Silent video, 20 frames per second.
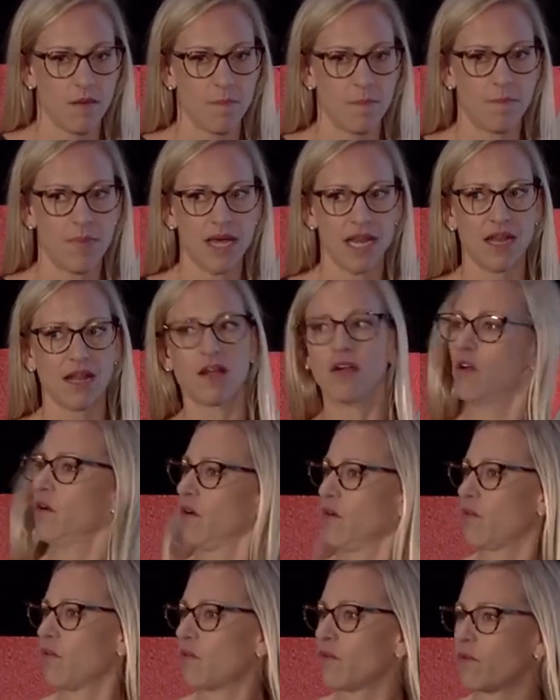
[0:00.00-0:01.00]
But
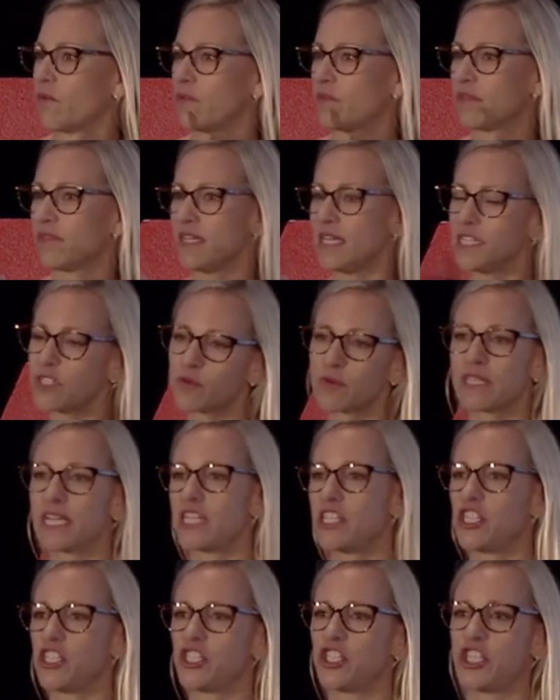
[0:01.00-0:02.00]
these
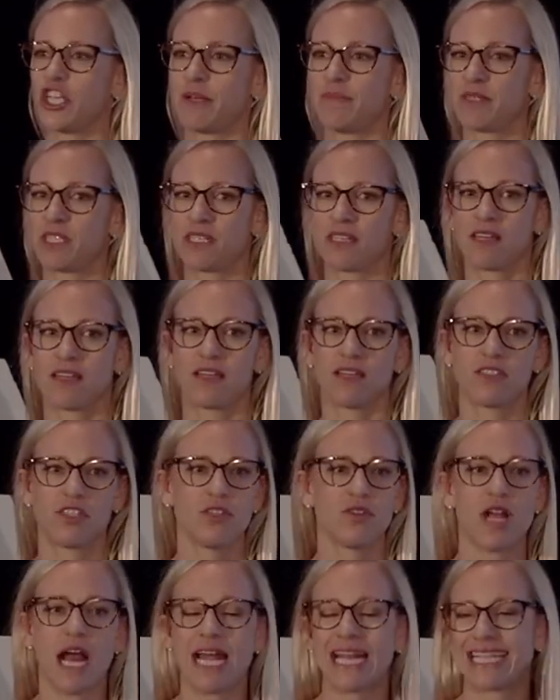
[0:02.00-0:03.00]
relationships do
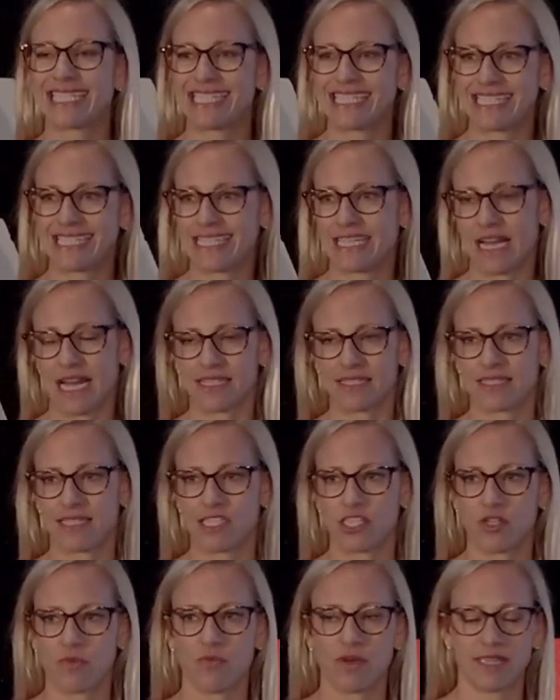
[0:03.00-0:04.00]
not exist in
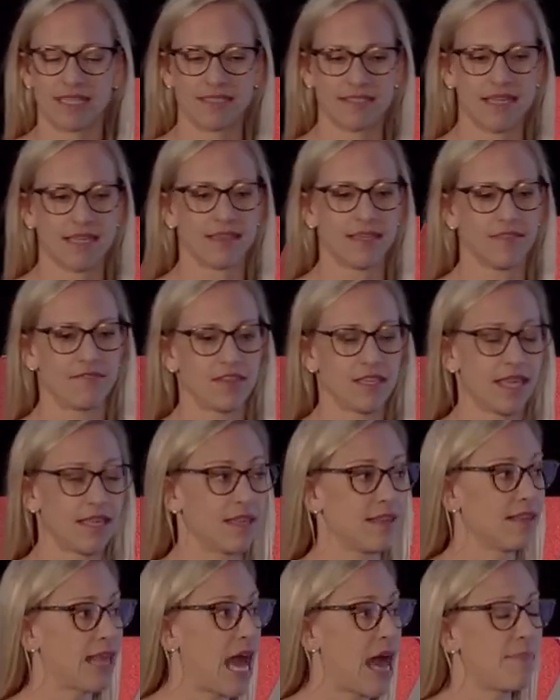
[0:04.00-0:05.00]
isolation once they leave the
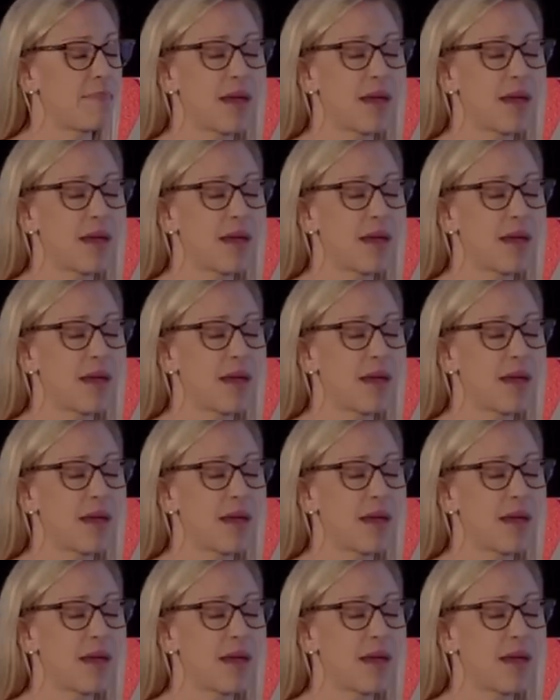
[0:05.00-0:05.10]
lab.